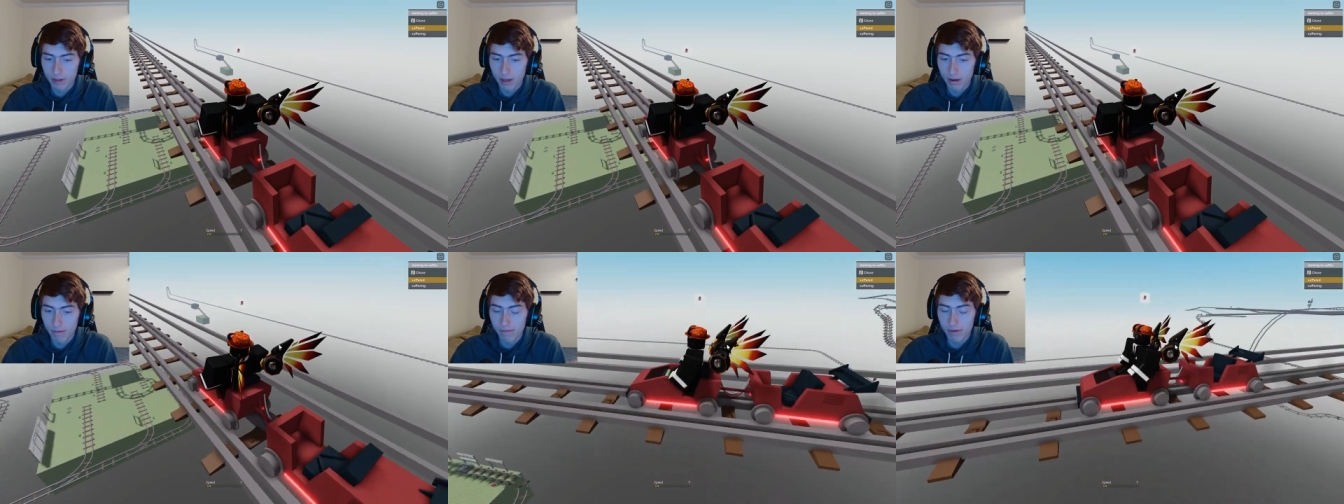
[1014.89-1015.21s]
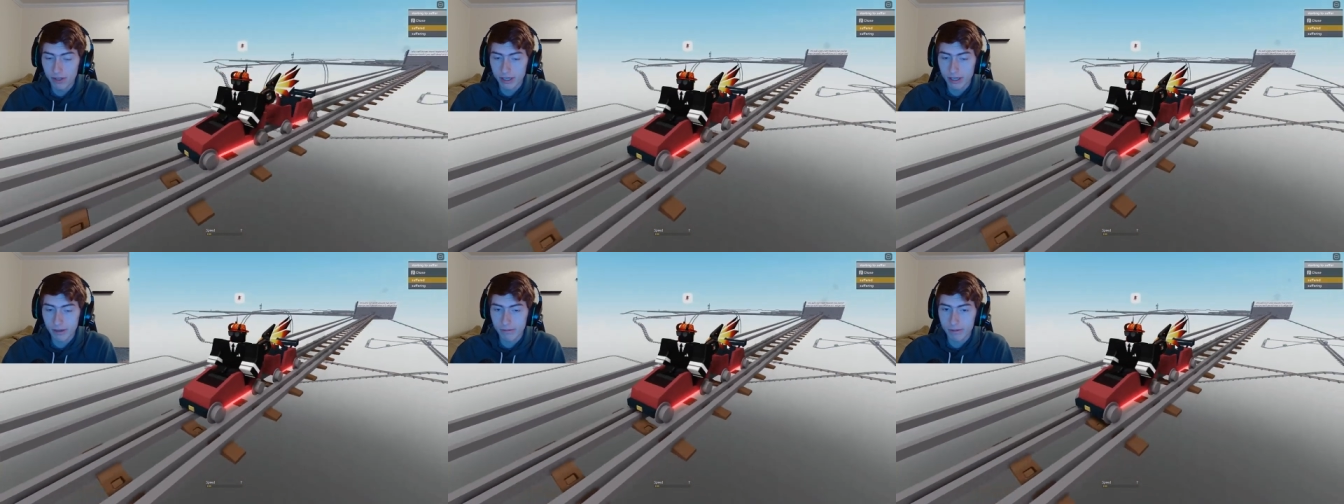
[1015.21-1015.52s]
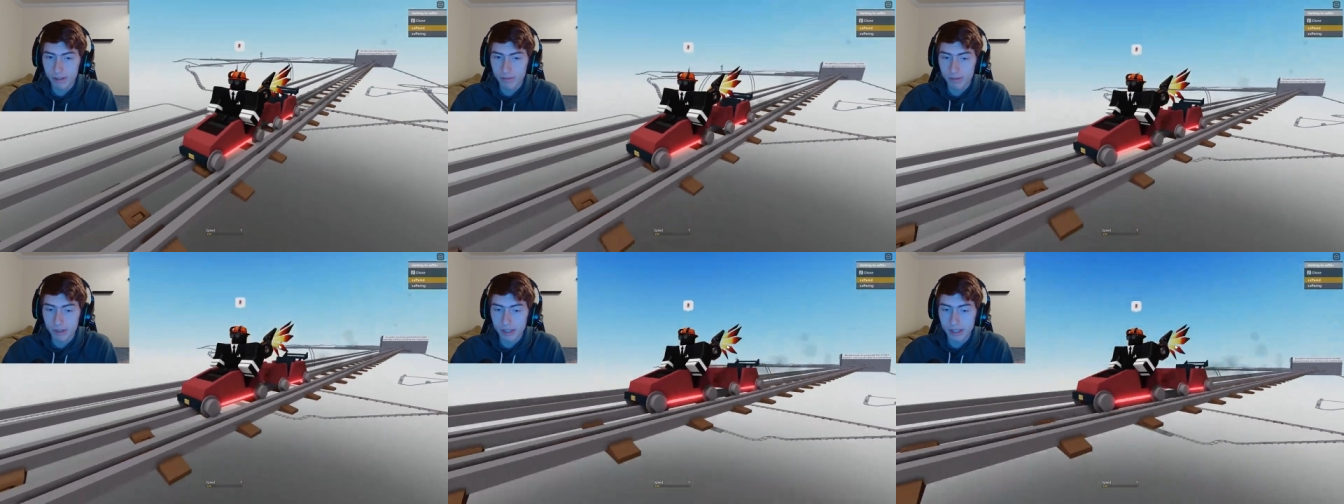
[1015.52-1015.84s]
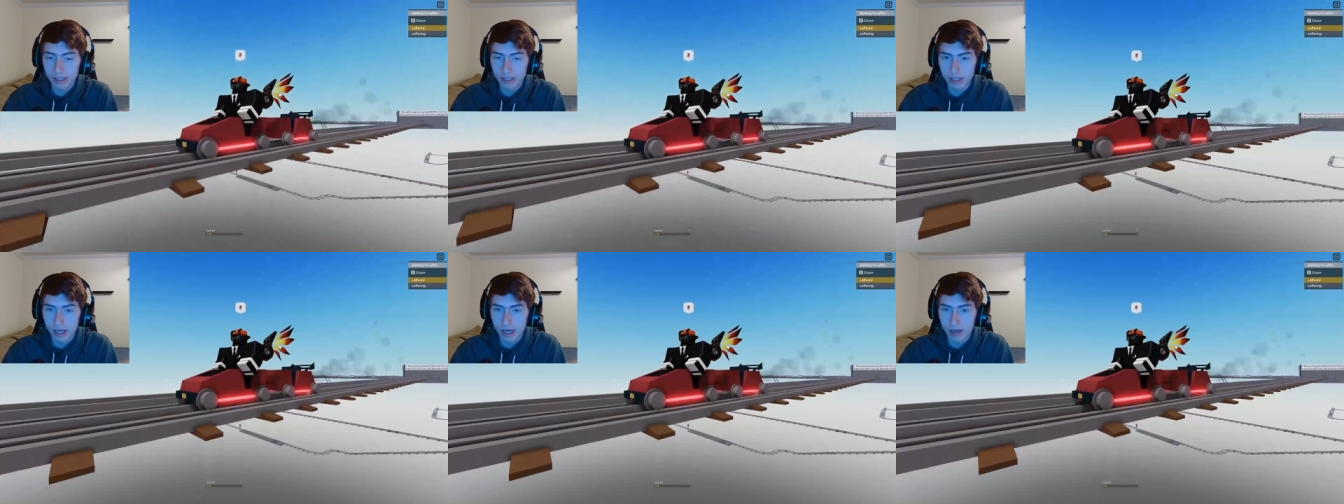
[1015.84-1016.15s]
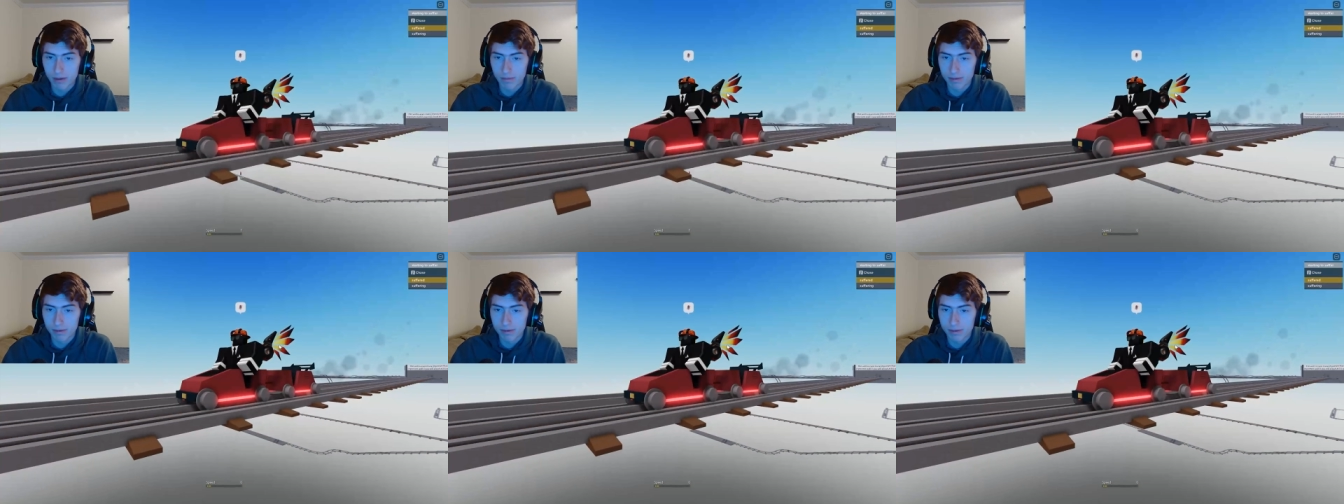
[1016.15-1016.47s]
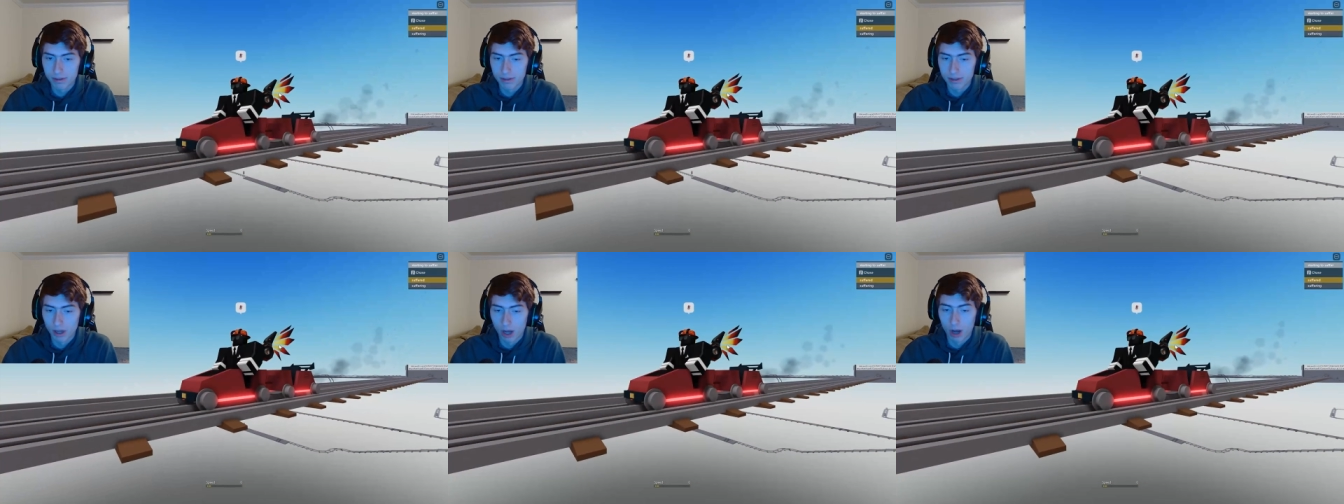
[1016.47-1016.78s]
I feel like I'm speeding up.
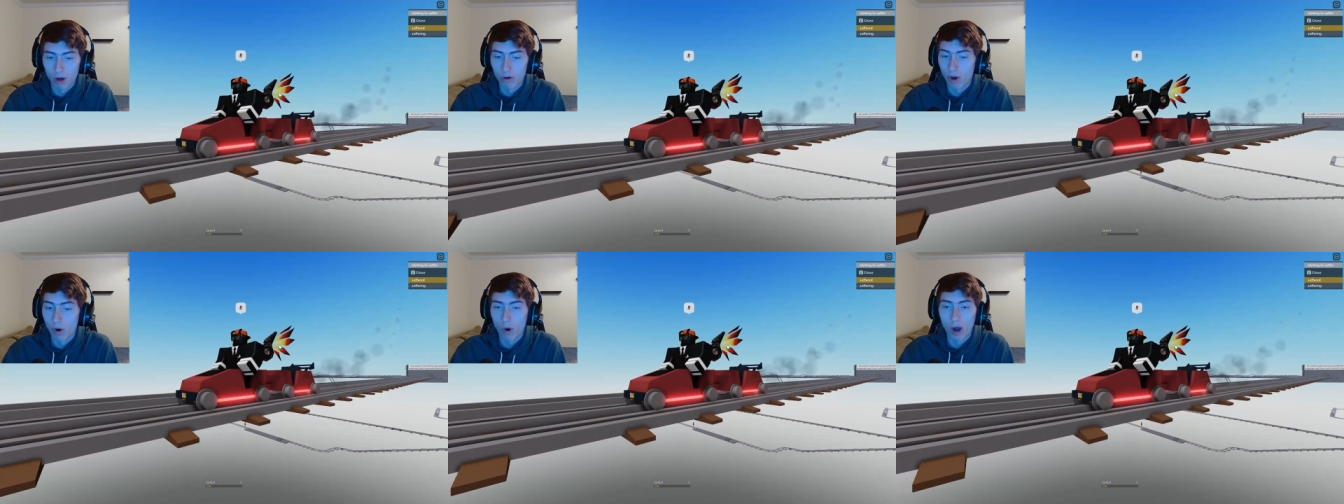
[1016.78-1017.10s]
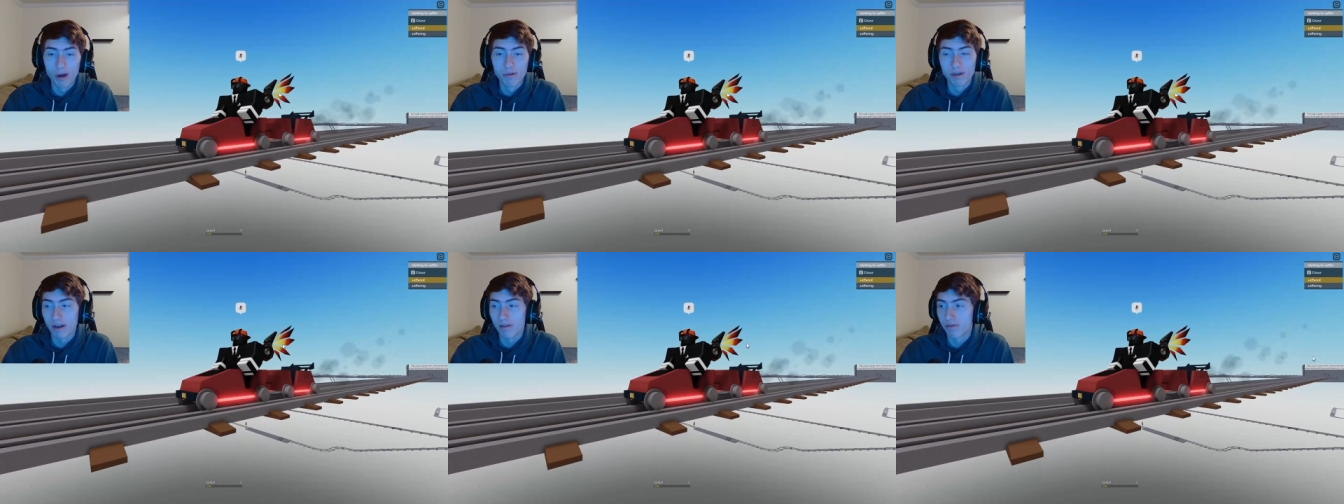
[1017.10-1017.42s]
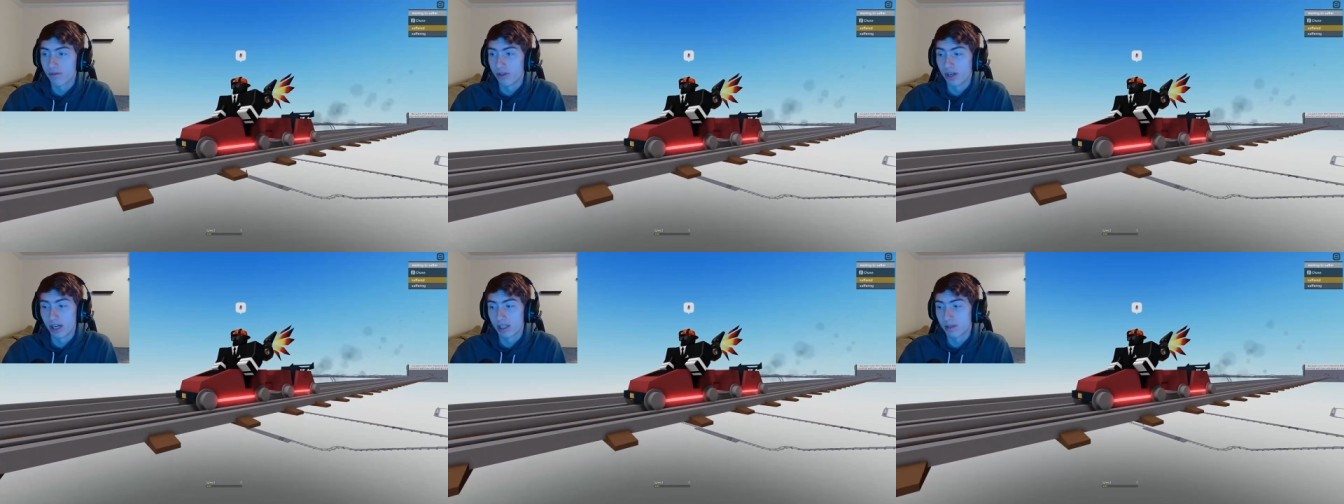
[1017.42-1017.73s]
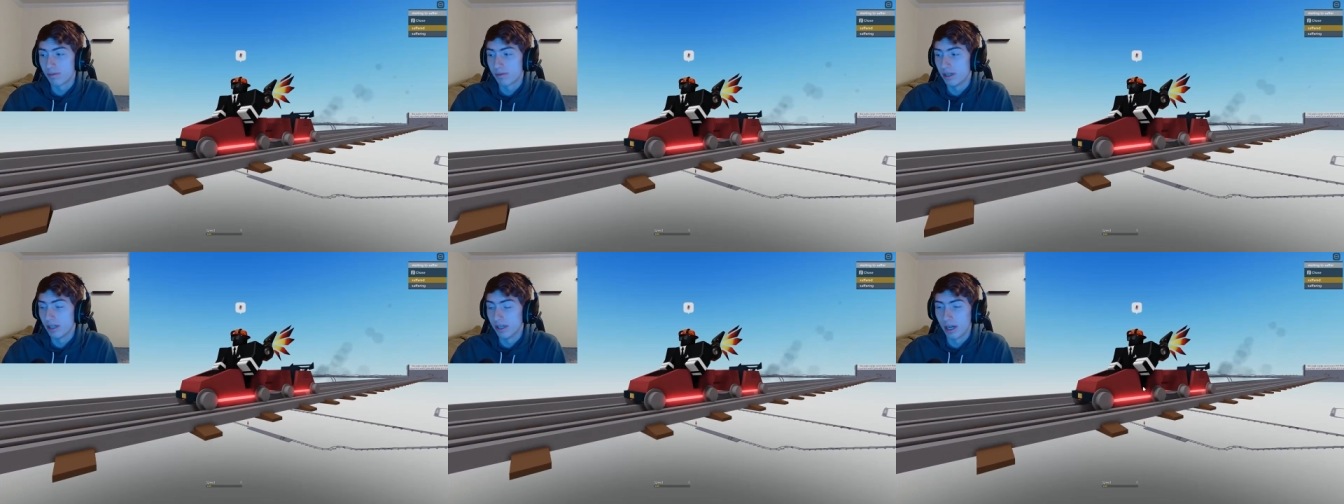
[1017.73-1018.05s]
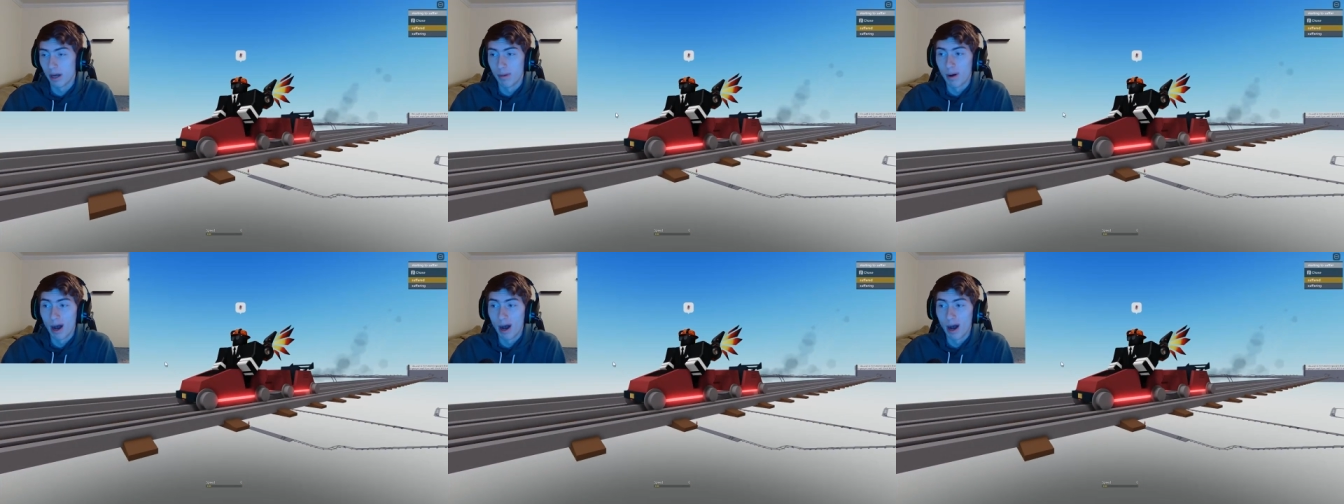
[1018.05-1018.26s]
Oh no, I'm definitely not speeding up.